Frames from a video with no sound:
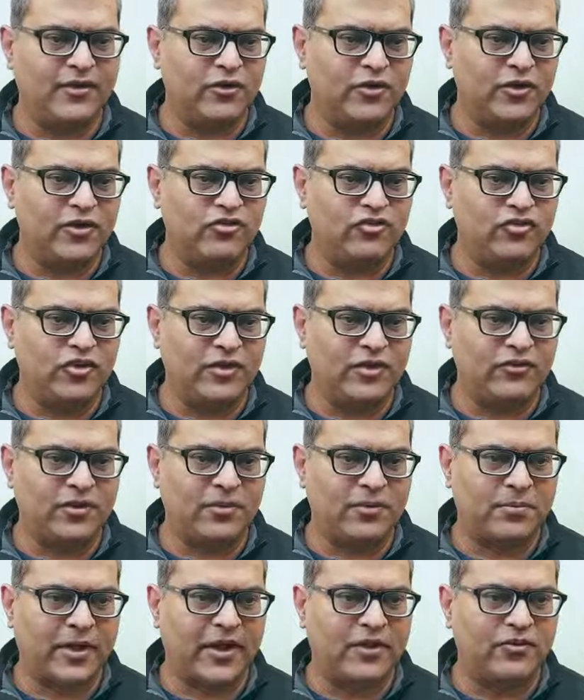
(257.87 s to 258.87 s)
you can change
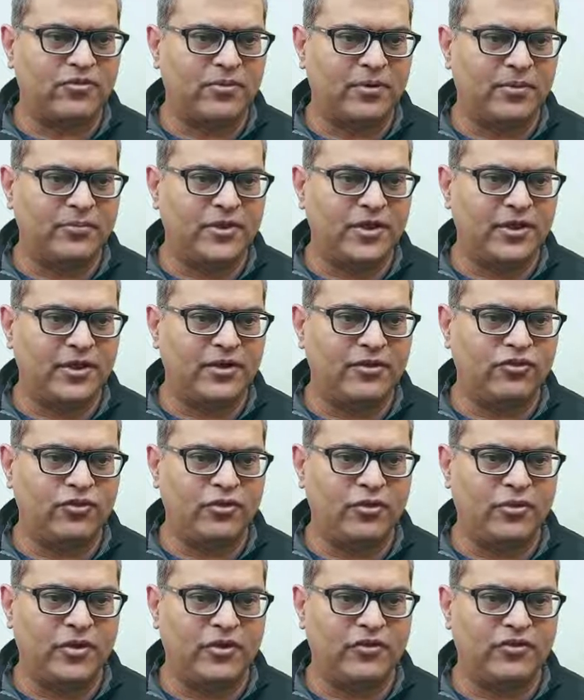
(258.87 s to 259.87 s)
the price from here. So
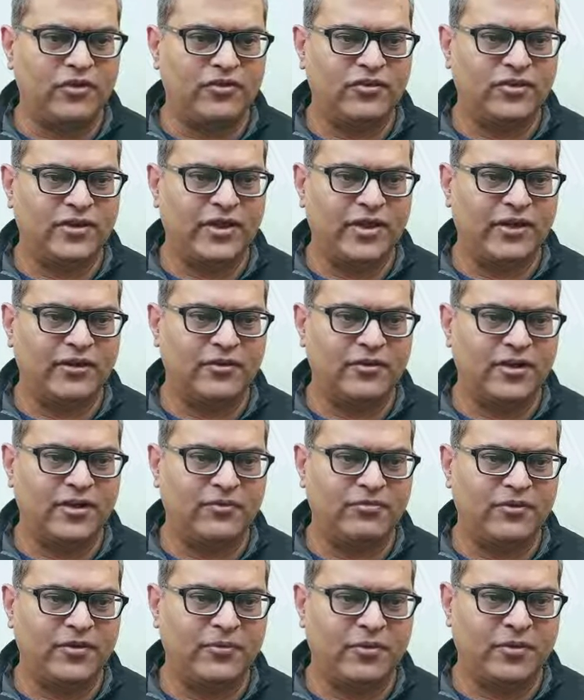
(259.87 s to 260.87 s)
USD 300,
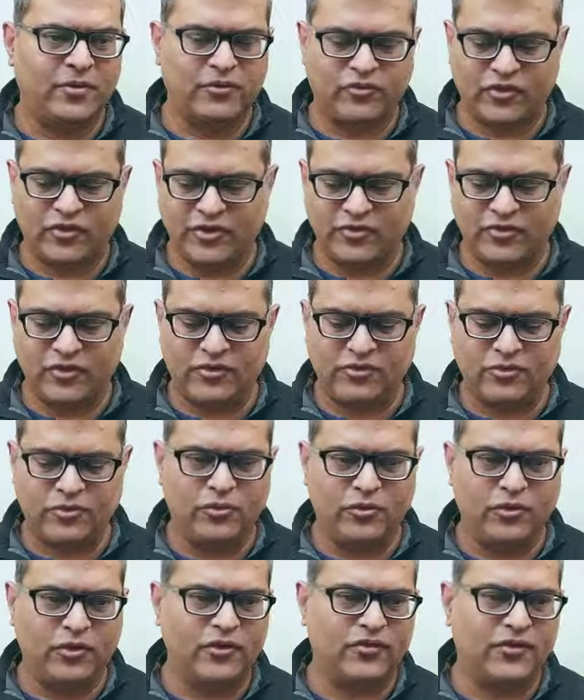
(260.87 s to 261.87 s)
if you want to change it to
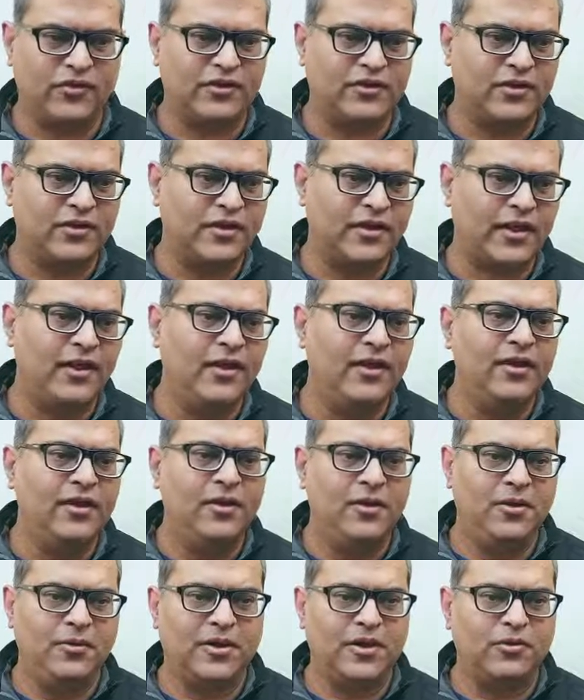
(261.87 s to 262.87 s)
USD 30,
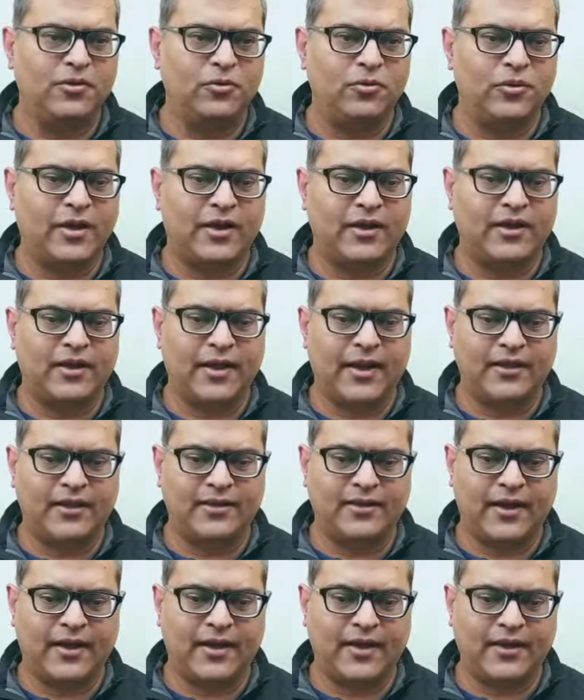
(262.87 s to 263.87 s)
we can do that like
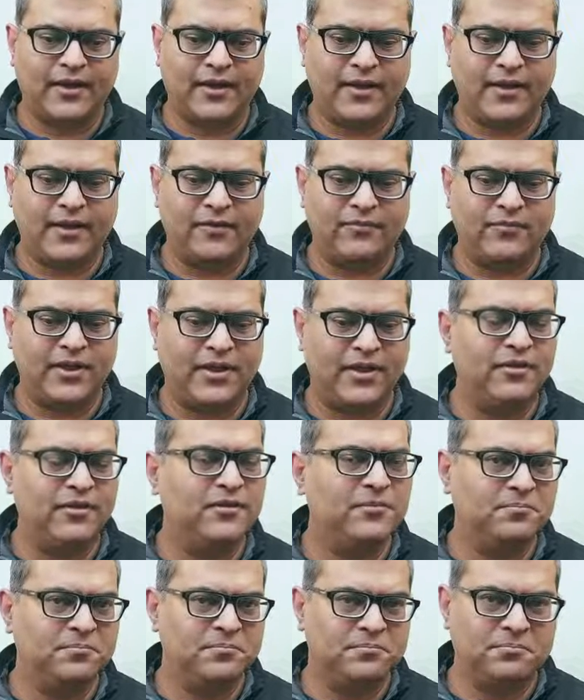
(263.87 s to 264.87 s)
that, and we can
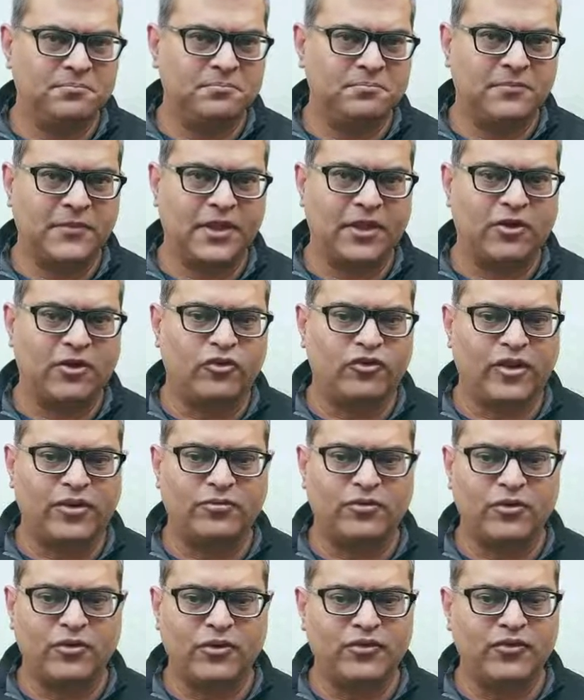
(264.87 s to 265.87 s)
click on save.
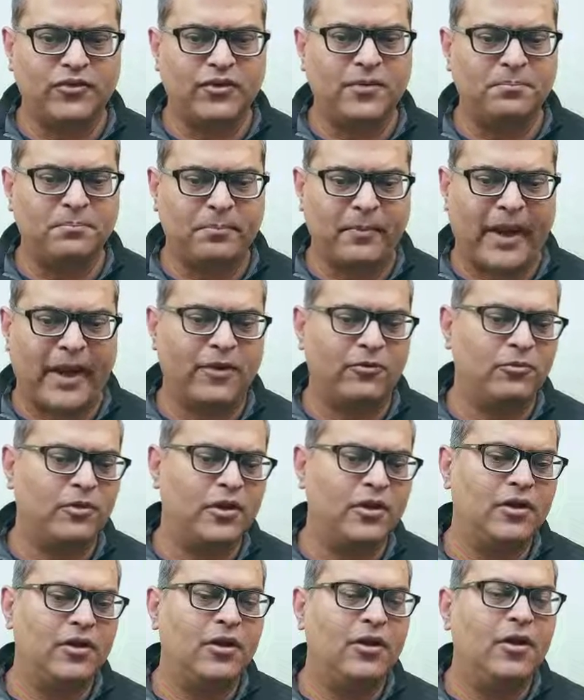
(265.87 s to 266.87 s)
So this is the
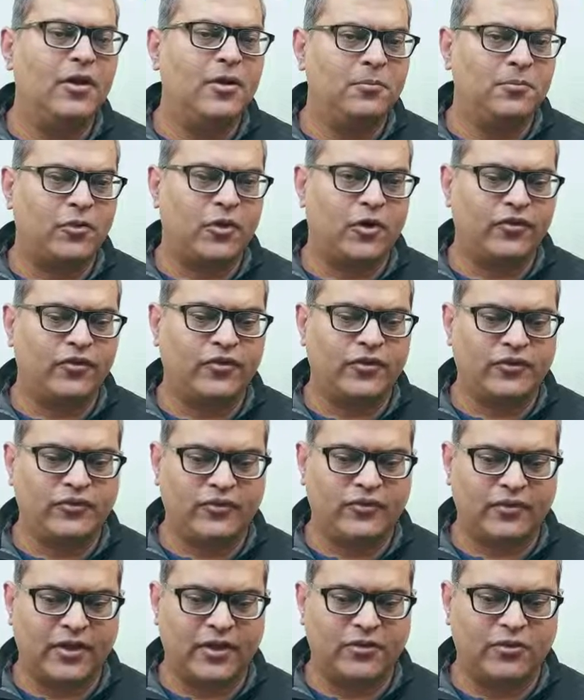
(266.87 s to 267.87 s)
manual
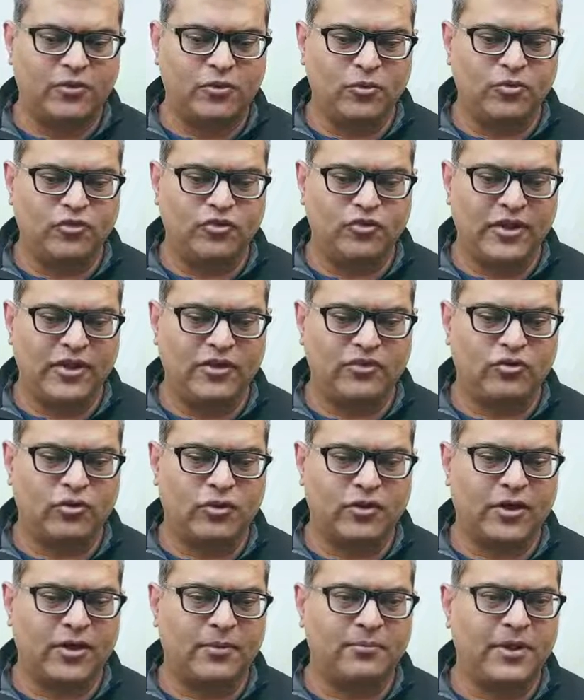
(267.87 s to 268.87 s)
process to change
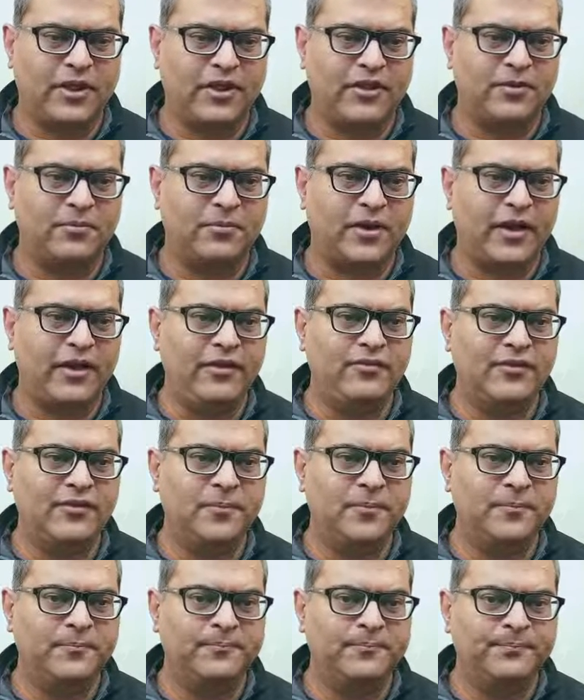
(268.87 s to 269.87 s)
or update the price.
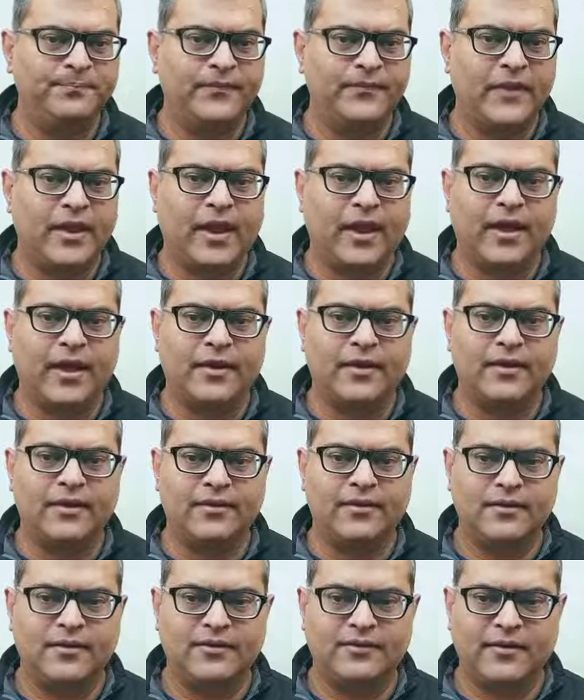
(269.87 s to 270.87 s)
And
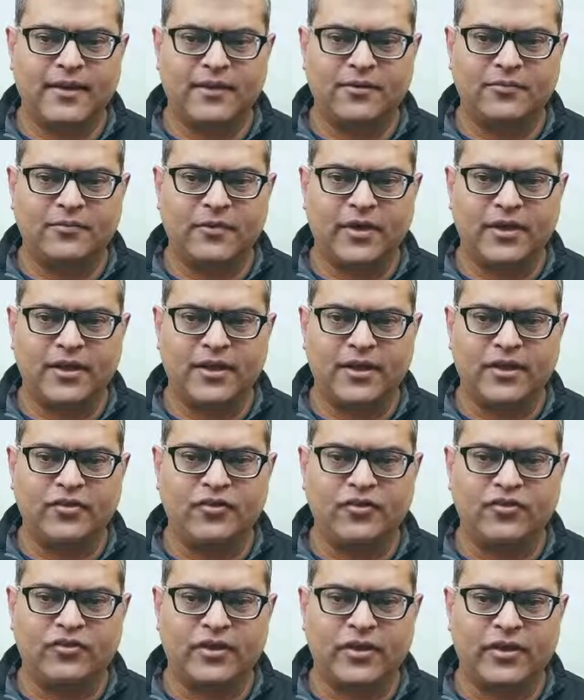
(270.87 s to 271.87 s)
the second one
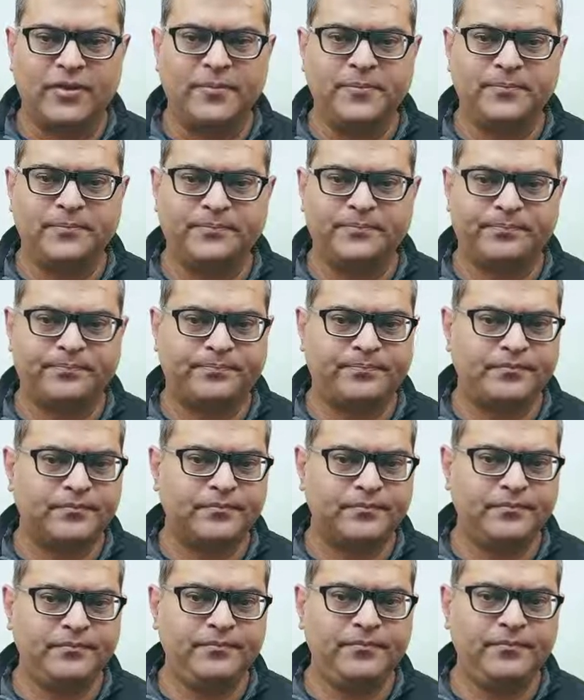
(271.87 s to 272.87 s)
is
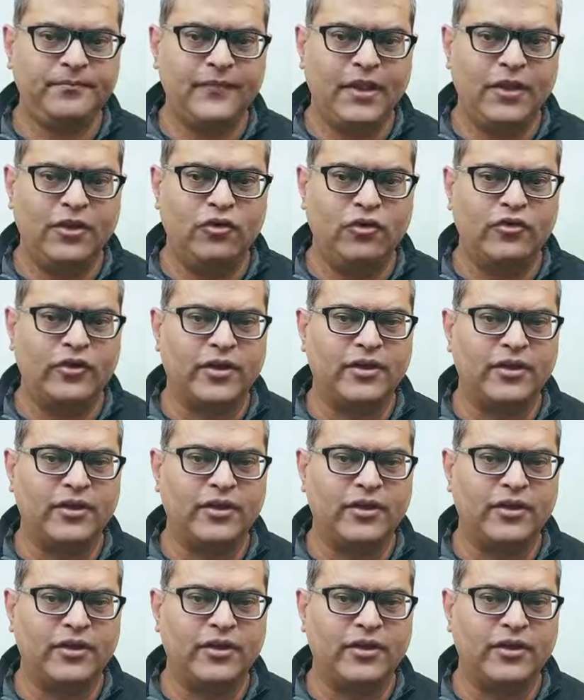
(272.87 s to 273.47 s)
using